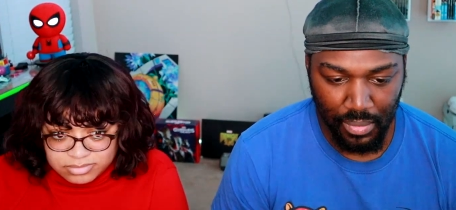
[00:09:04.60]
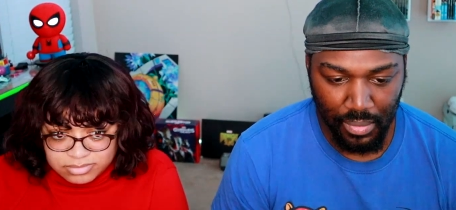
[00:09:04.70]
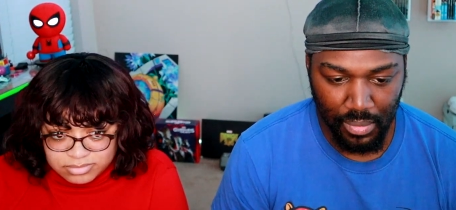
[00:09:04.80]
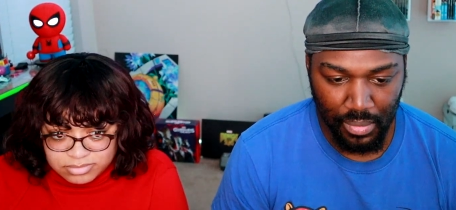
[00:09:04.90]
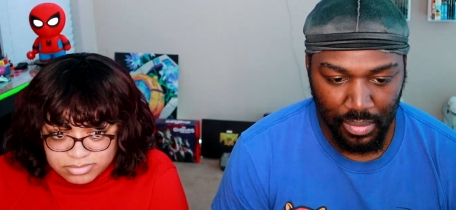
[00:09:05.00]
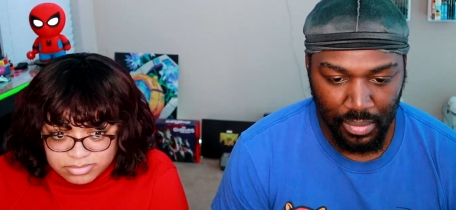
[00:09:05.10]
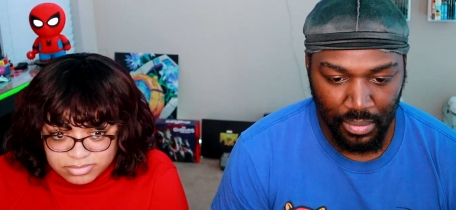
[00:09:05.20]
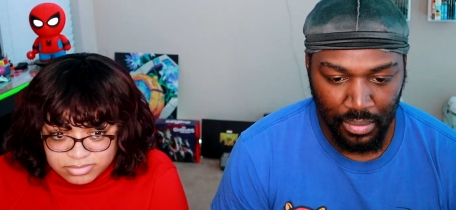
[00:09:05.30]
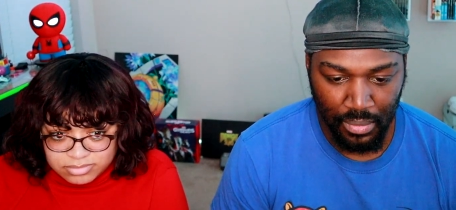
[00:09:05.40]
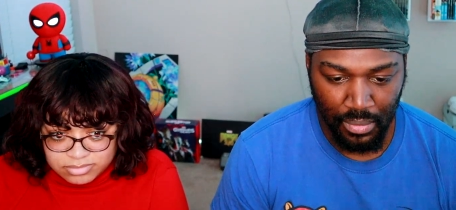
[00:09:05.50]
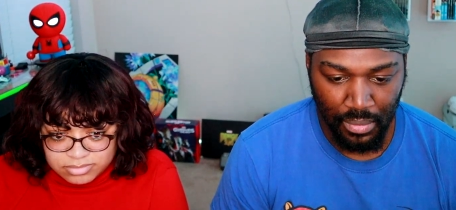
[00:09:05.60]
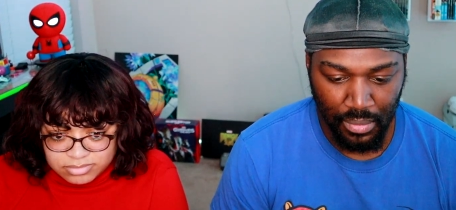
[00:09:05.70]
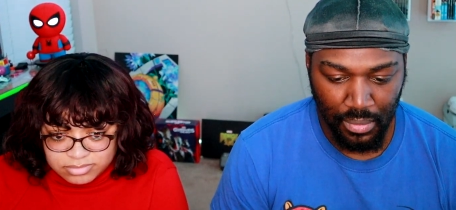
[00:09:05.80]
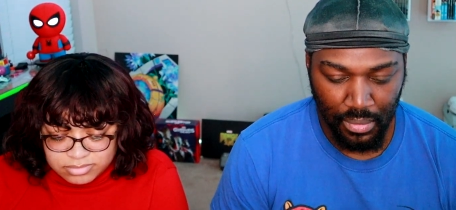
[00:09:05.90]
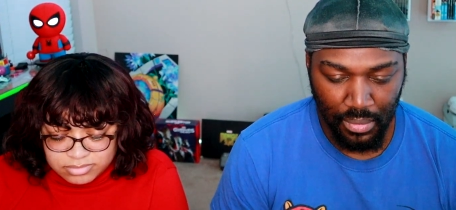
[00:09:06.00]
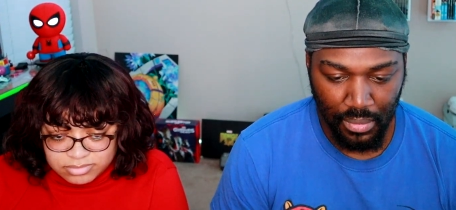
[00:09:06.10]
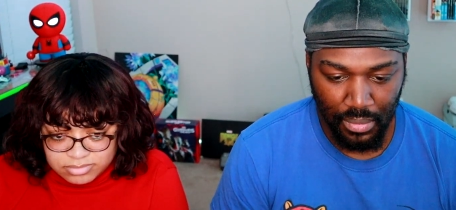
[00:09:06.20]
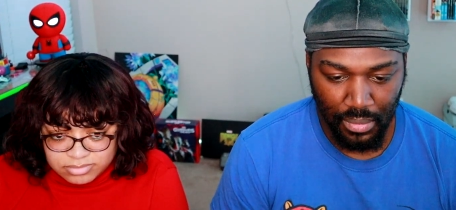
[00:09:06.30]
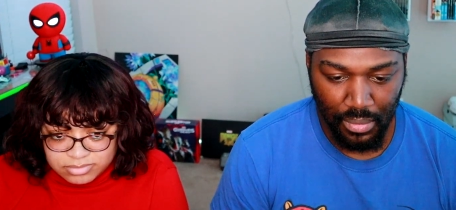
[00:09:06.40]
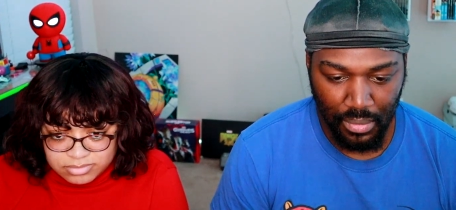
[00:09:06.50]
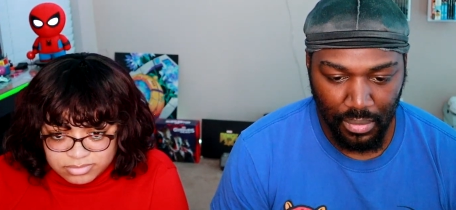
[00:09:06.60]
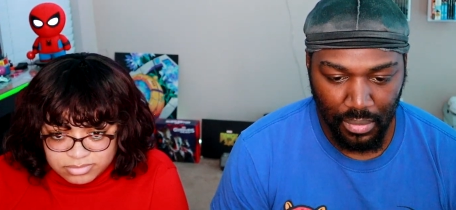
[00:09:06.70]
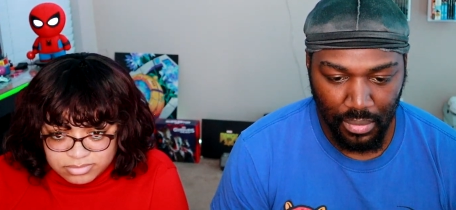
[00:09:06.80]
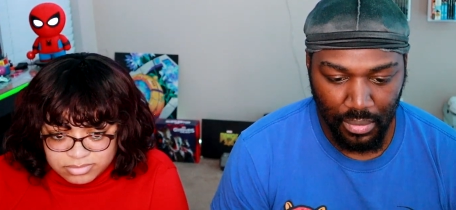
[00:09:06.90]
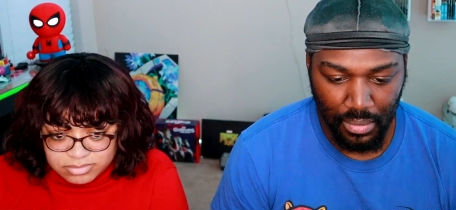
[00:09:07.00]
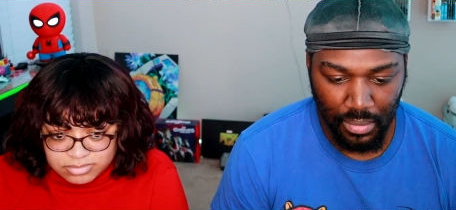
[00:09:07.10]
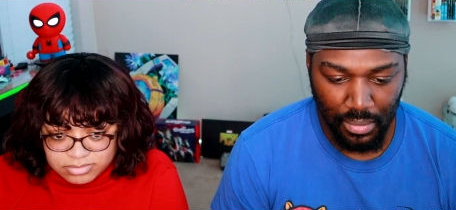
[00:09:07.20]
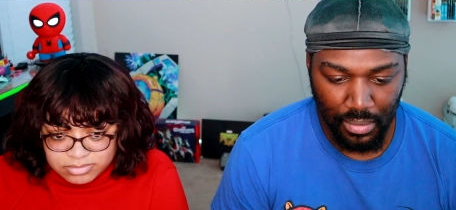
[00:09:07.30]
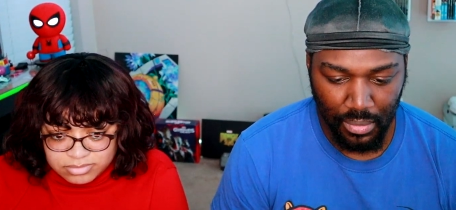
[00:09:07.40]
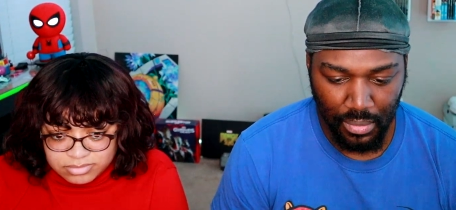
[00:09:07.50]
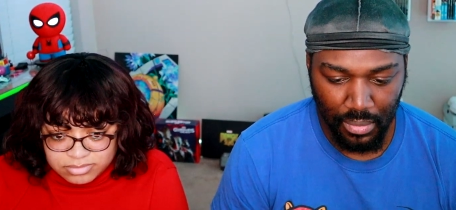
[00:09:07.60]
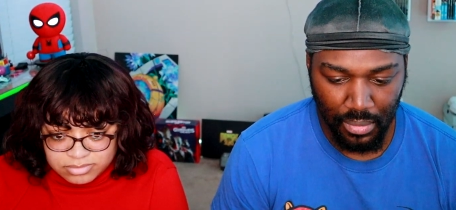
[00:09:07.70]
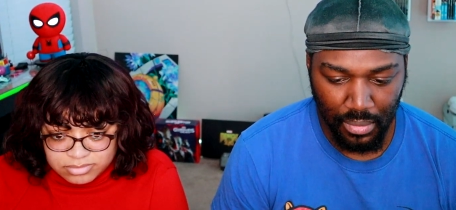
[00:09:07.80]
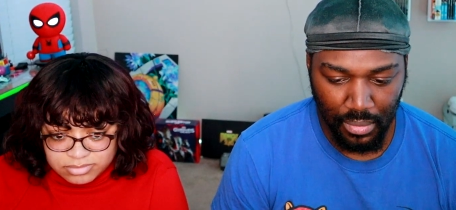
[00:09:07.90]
No one is speaking in this clip.